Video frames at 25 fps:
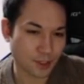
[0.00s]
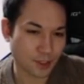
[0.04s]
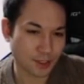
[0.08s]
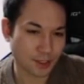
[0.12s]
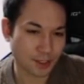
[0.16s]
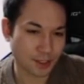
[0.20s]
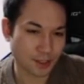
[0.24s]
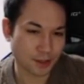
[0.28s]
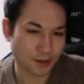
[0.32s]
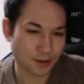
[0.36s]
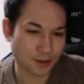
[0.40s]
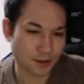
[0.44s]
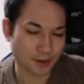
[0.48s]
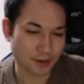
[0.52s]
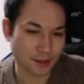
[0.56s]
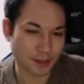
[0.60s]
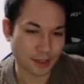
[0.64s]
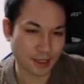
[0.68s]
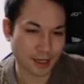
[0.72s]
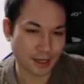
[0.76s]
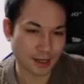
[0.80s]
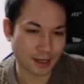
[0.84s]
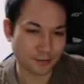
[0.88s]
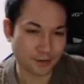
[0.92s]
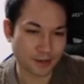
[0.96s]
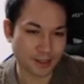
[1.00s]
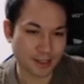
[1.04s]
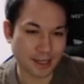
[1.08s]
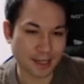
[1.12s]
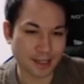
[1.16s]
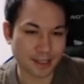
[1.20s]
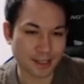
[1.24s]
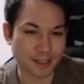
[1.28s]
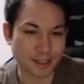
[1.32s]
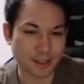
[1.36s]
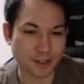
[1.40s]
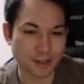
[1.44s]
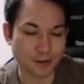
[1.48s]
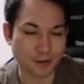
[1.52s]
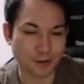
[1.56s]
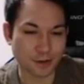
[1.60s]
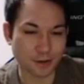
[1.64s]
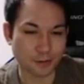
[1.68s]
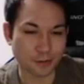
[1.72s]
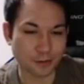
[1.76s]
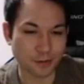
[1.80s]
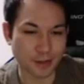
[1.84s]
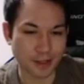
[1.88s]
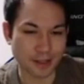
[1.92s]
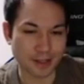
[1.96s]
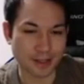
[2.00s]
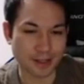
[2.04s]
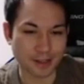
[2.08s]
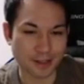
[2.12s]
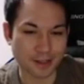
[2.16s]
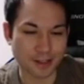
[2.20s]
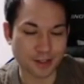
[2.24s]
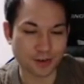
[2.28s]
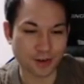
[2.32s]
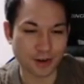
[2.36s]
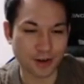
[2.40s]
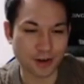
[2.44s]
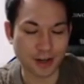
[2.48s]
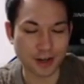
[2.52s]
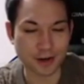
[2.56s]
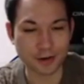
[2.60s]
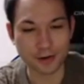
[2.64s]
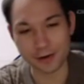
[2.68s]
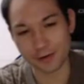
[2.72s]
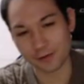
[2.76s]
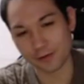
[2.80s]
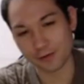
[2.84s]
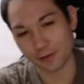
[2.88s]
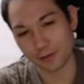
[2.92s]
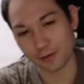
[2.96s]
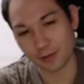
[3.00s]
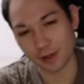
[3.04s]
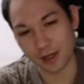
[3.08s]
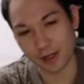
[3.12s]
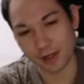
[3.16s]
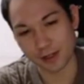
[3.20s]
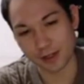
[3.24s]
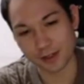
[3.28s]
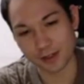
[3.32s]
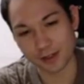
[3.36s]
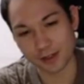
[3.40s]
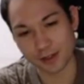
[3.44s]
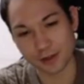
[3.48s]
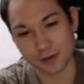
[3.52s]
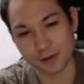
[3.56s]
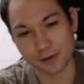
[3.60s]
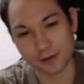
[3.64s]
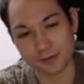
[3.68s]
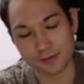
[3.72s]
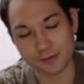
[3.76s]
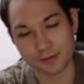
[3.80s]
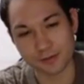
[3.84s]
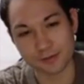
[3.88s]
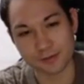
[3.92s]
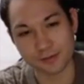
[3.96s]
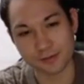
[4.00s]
See, you're kind of attaching to a really strong area for black, so